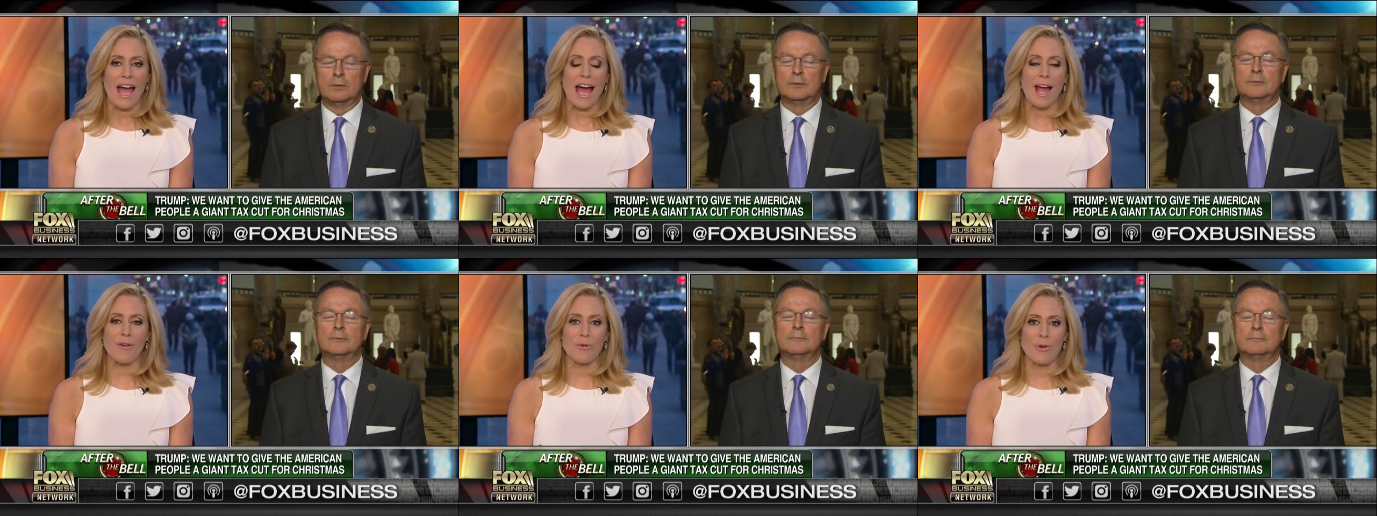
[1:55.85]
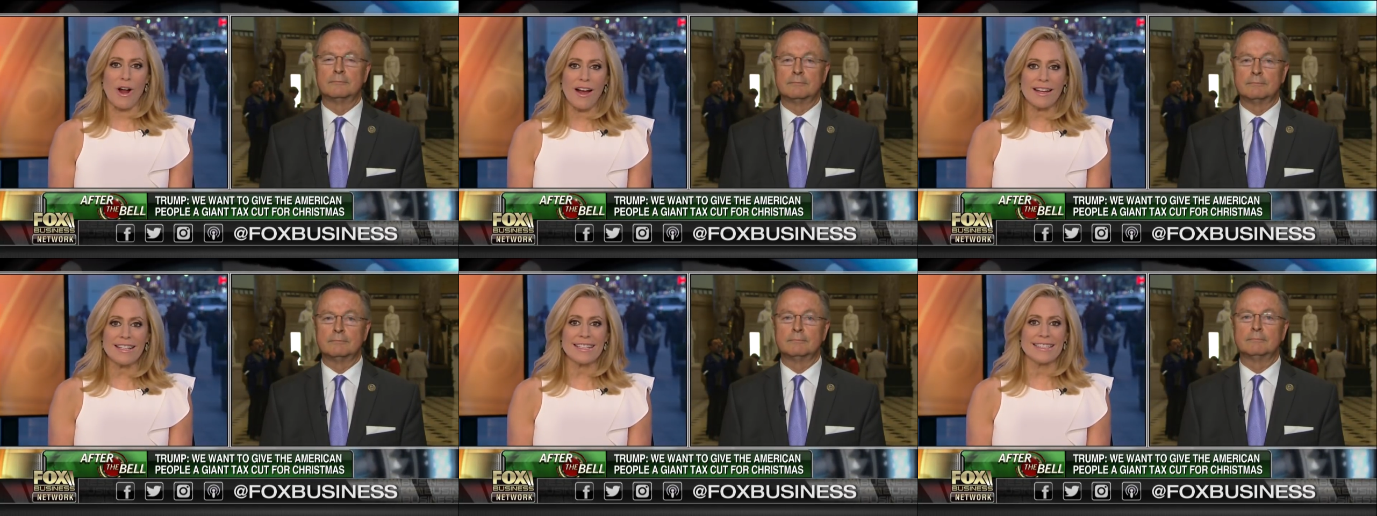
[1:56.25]

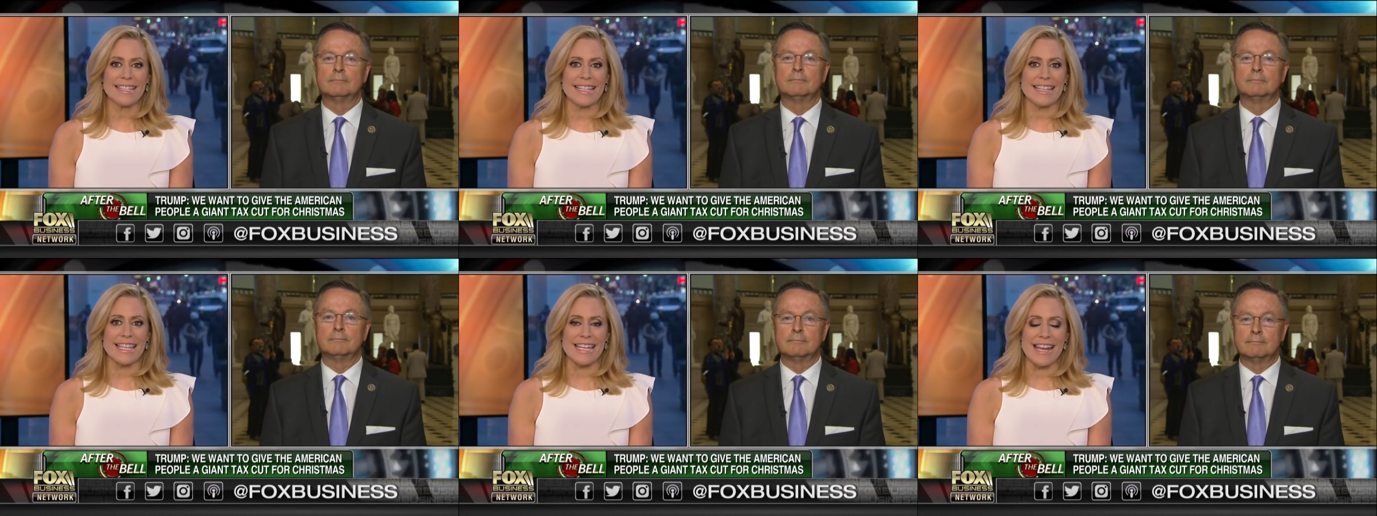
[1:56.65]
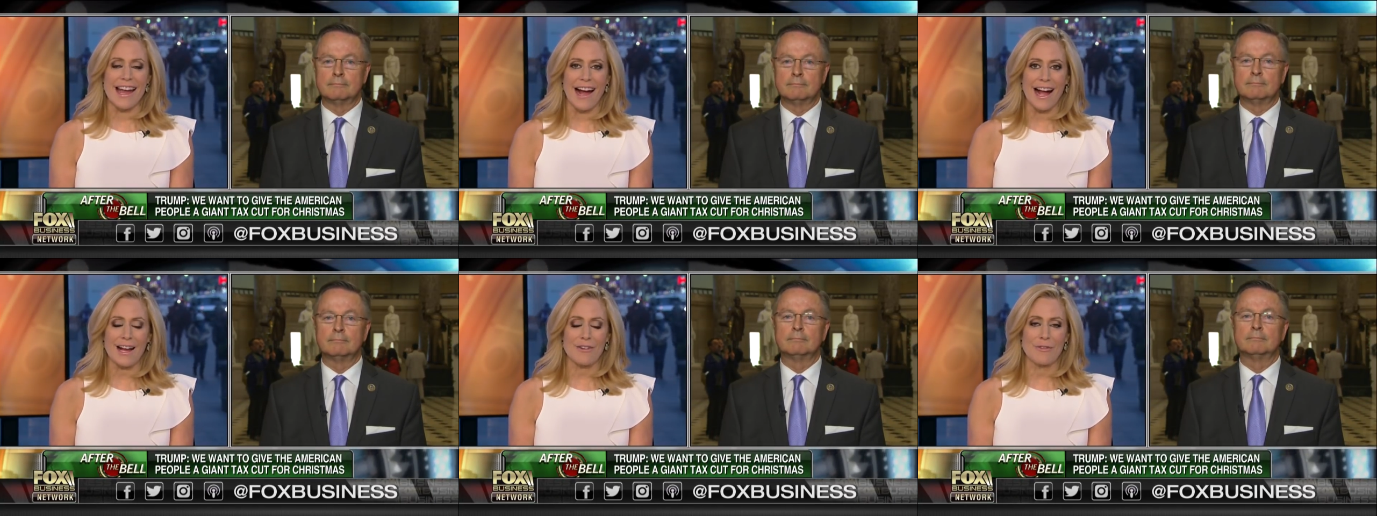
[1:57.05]
Speaker 1: Ironically, the
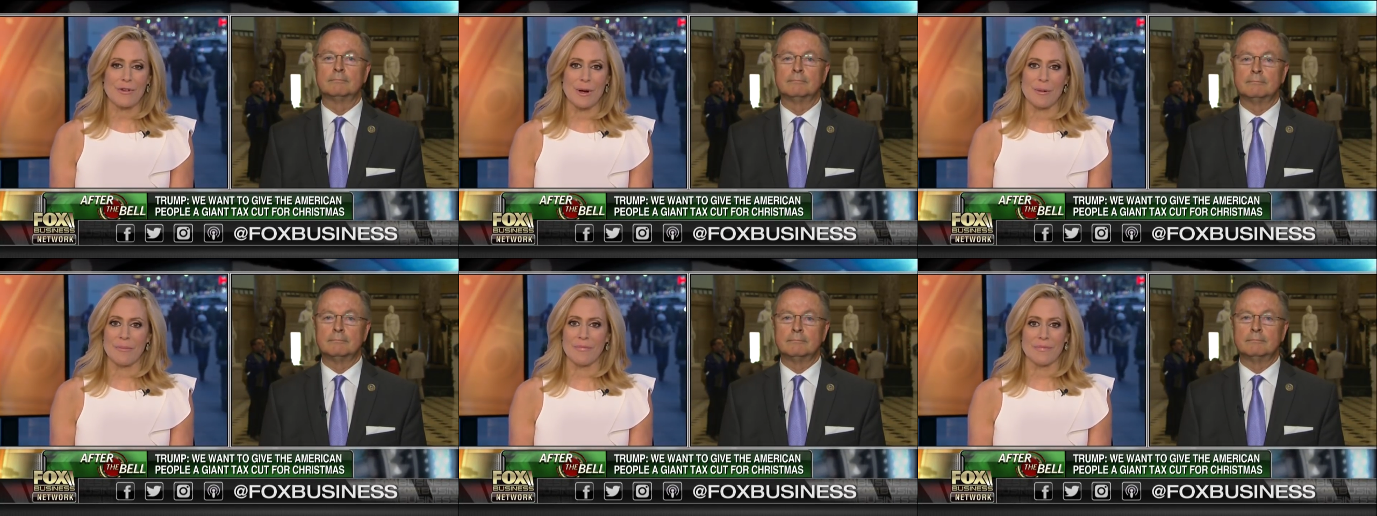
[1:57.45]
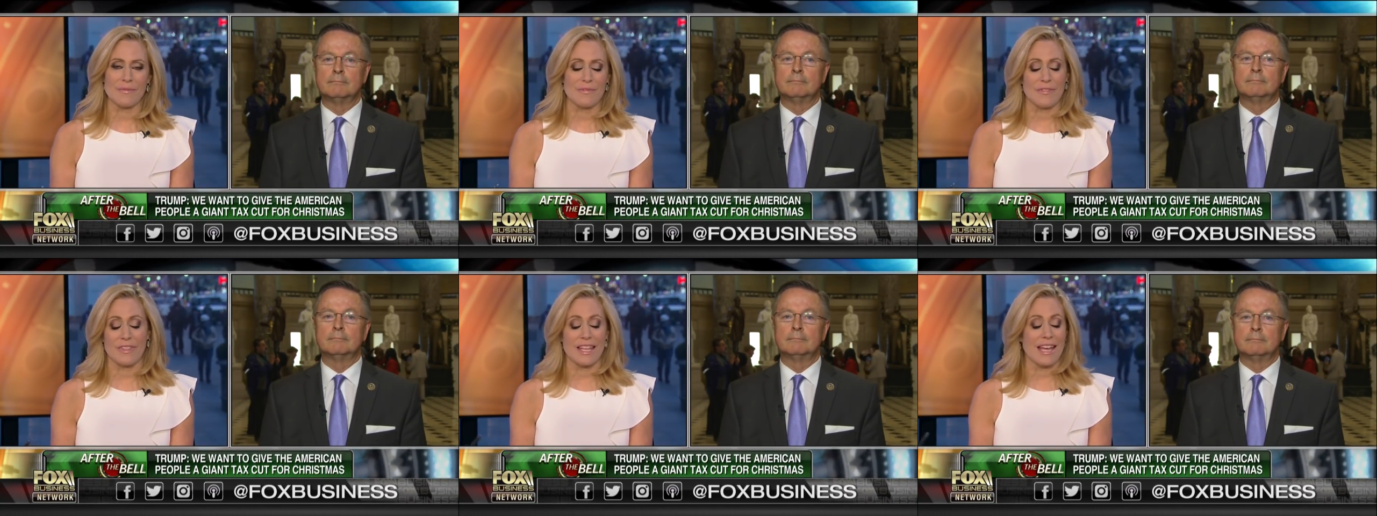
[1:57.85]
knock from
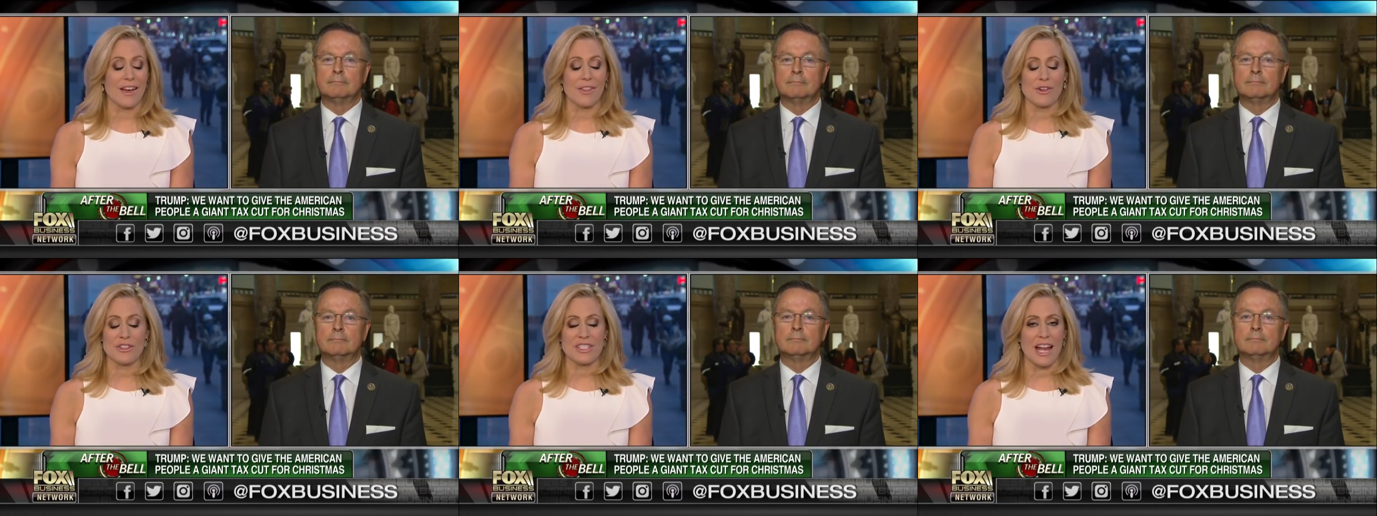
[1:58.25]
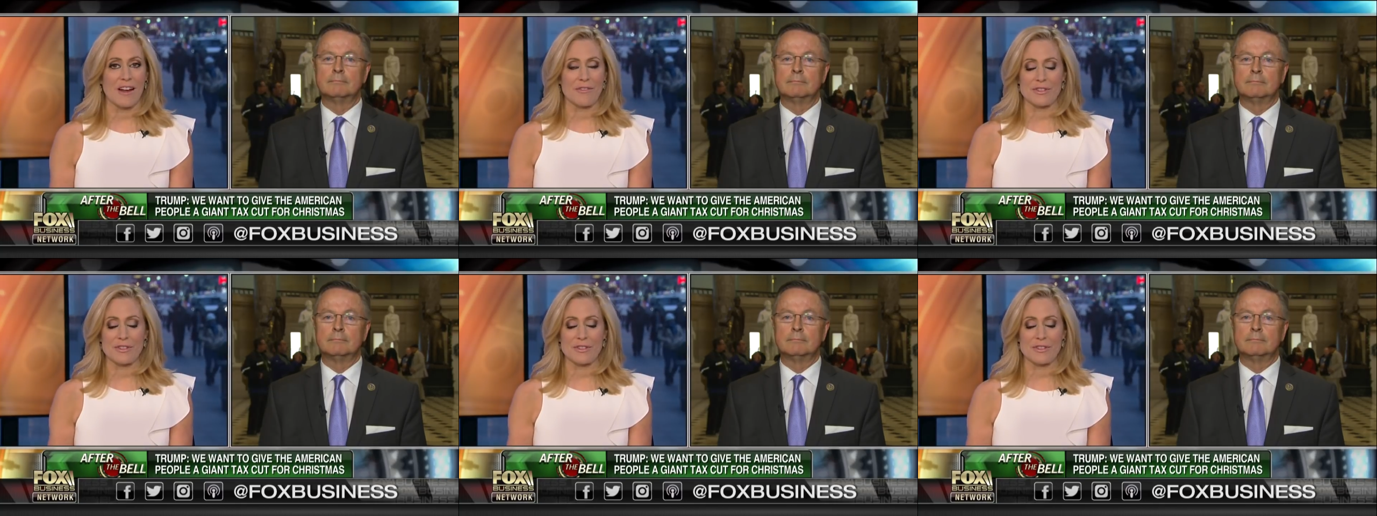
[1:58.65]
the other side,